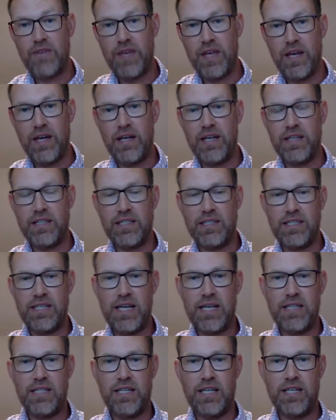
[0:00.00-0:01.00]
Kennedy's
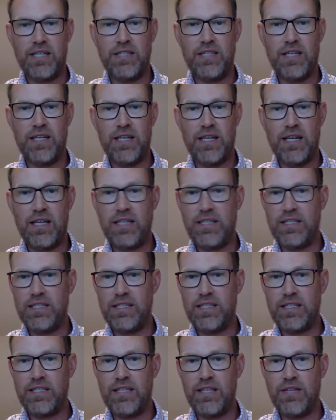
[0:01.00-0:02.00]
assassination in
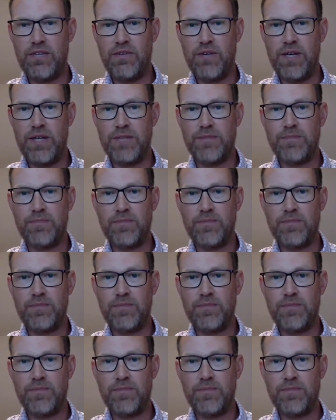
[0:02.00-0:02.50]
1963,